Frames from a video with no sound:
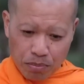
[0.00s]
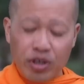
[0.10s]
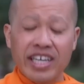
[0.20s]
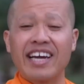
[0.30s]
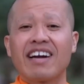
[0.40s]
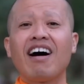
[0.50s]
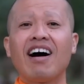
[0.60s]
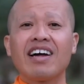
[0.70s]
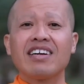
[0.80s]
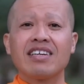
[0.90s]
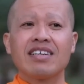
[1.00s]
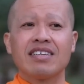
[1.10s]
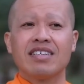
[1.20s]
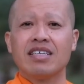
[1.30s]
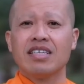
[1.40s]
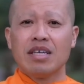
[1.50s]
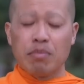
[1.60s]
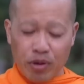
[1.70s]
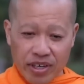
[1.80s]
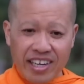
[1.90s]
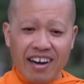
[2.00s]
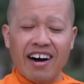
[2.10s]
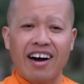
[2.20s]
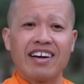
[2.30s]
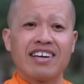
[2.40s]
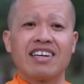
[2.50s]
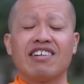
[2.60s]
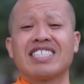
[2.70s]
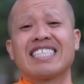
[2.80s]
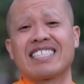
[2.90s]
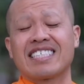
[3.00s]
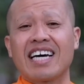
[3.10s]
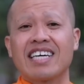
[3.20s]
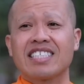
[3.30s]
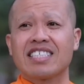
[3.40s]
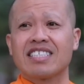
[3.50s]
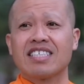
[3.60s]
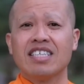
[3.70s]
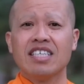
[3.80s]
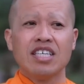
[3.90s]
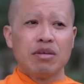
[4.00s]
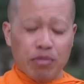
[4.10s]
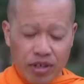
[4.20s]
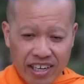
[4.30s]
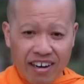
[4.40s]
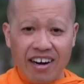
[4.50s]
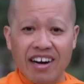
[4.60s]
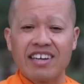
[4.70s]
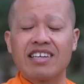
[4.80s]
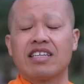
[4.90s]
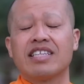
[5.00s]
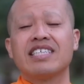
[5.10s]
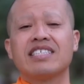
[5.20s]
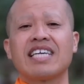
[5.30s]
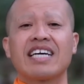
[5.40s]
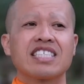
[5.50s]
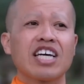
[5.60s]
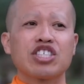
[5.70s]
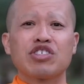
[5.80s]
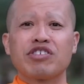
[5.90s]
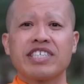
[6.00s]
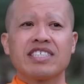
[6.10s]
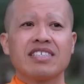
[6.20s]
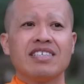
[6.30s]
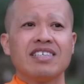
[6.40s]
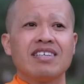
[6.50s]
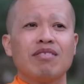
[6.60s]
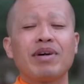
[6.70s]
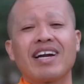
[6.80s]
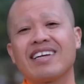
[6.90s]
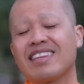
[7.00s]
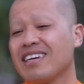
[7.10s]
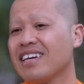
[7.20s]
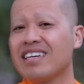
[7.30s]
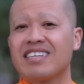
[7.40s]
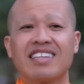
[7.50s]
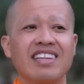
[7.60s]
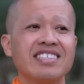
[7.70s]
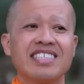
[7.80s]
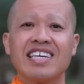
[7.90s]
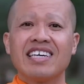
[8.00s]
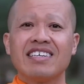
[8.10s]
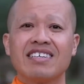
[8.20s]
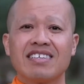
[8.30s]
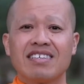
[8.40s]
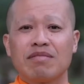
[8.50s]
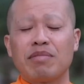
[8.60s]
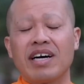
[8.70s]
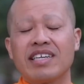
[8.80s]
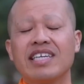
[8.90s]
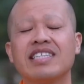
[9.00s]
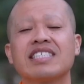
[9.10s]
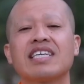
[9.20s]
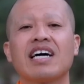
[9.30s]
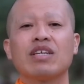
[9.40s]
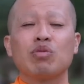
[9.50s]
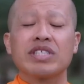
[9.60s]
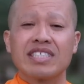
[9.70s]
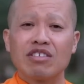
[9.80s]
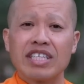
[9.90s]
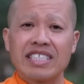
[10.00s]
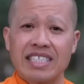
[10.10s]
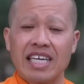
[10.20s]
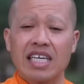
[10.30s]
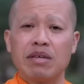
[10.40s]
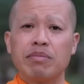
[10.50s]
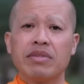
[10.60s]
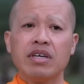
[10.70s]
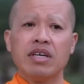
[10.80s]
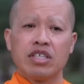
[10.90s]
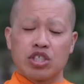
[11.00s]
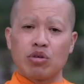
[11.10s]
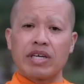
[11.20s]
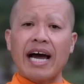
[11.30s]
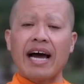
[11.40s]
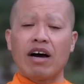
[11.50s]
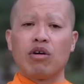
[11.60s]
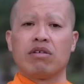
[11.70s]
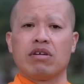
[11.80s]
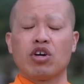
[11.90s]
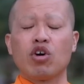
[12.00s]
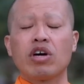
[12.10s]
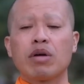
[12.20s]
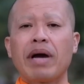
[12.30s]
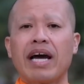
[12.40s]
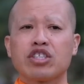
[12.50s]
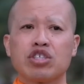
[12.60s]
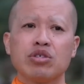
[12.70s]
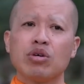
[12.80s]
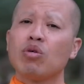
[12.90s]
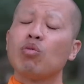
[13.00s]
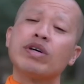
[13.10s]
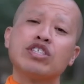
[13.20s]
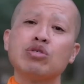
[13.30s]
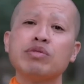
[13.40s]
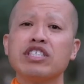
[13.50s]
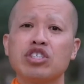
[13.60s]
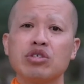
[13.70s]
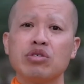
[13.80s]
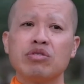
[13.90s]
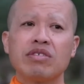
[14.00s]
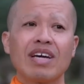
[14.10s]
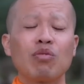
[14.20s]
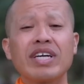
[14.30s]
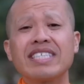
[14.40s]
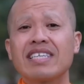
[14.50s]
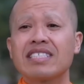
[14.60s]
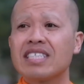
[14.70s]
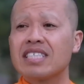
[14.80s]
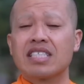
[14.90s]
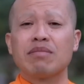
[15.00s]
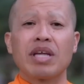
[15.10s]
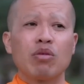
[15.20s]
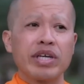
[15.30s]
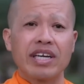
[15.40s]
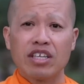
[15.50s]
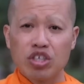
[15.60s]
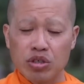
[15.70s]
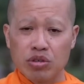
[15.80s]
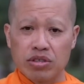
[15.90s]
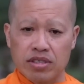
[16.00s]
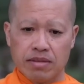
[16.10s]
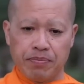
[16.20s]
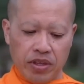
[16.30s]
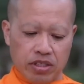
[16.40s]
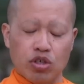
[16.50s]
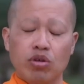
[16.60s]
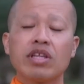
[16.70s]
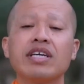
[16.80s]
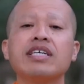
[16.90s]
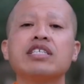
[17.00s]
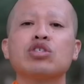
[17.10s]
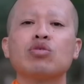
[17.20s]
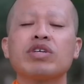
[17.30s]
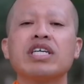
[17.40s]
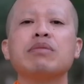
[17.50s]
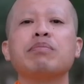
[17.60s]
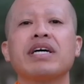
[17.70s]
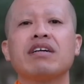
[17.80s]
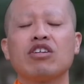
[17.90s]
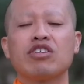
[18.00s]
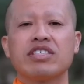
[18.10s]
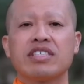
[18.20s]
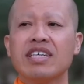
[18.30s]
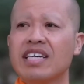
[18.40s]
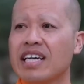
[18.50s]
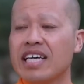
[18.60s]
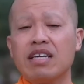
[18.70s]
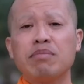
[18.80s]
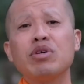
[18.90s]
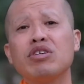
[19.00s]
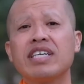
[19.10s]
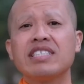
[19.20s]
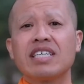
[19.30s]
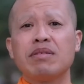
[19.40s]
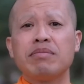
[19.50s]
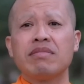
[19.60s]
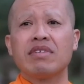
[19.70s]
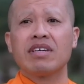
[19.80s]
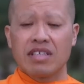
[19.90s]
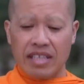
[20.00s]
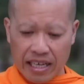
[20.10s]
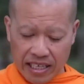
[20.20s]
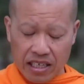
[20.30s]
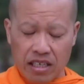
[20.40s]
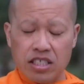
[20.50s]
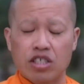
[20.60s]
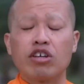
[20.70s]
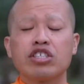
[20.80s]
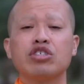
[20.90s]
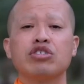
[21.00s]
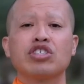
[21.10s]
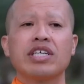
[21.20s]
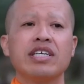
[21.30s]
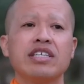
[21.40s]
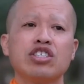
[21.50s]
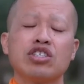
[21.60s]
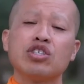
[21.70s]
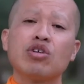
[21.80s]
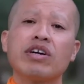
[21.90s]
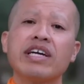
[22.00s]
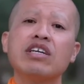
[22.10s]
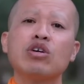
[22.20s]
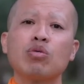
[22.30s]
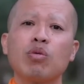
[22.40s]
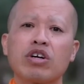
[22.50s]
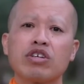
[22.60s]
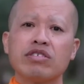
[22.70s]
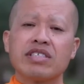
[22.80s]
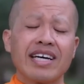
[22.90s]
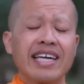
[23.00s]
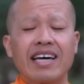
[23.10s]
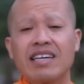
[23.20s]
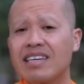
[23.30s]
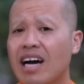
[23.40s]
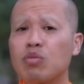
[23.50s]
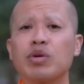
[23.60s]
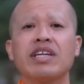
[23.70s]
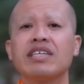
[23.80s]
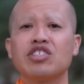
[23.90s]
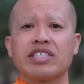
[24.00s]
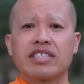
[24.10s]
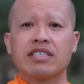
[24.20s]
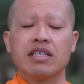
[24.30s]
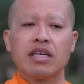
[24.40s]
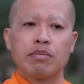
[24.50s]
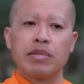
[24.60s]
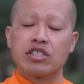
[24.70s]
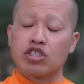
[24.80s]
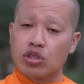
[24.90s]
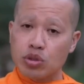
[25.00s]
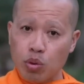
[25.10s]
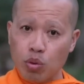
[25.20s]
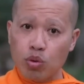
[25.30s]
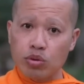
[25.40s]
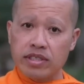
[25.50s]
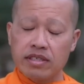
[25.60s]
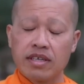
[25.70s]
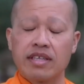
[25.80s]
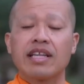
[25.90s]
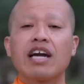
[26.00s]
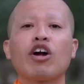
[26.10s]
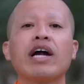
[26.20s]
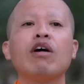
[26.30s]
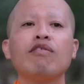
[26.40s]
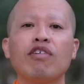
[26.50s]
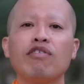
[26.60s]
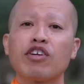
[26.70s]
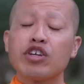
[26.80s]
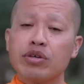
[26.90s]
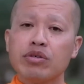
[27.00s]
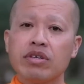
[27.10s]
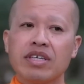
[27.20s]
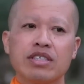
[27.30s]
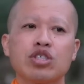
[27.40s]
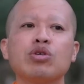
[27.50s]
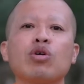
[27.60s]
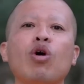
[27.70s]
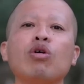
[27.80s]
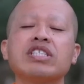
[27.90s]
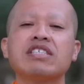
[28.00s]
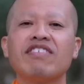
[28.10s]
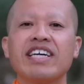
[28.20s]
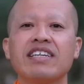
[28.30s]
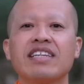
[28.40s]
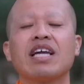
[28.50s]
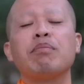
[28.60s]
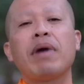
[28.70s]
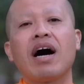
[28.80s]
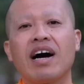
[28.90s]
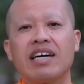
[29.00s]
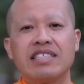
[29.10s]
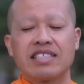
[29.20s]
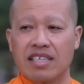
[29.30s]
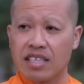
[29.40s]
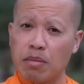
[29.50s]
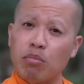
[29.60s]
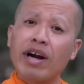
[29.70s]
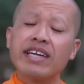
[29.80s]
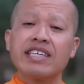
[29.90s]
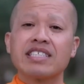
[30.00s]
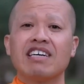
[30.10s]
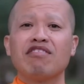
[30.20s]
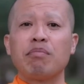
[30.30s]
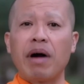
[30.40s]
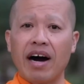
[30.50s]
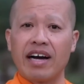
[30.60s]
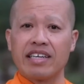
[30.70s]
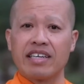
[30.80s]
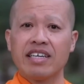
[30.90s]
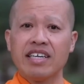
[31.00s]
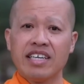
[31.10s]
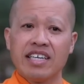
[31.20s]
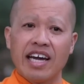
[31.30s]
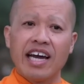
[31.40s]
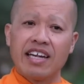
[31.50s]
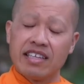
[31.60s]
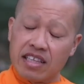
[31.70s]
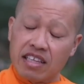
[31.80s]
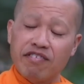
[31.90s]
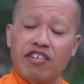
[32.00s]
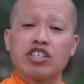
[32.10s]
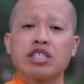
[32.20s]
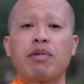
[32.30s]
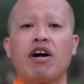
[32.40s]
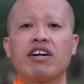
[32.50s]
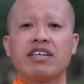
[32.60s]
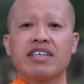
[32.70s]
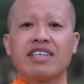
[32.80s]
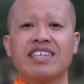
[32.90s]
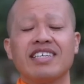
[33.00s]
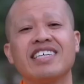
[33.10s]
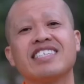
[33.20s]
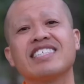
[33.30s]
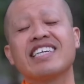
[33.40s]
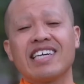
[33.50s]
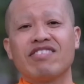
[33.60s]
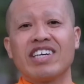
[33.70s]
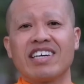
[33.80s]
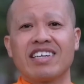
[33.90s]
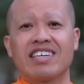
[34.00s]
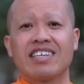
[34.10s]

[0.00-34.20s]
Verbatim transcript: Putting it on, putting on success, putting on these accessories. But at the end of the day, my inside was still the same. So now going back to what do we do and what is the system that we can use? So these three pillars in Buddhism that can start to change your inner world. Again, not religious, but just tools that are helpful for you to cultivate the mind, brightness of mind. And the first part is giving.